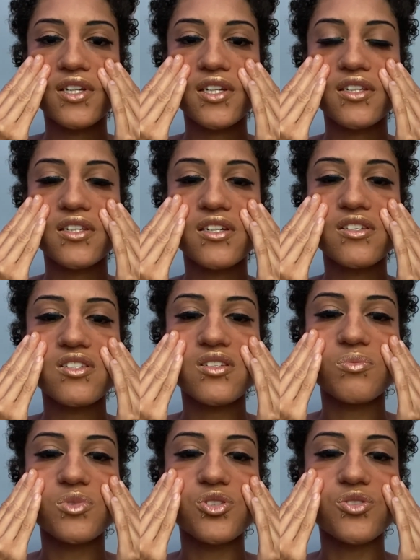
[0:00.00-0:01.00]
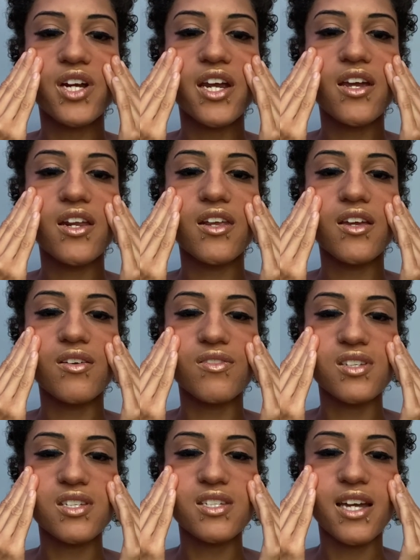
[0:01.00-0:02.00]
done some draining of the
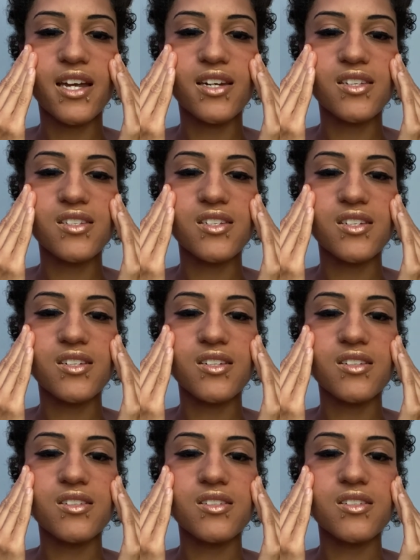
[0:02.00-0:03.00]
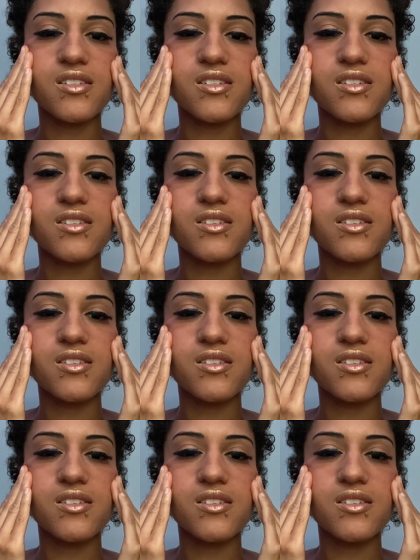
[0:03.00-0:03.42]
sinuses,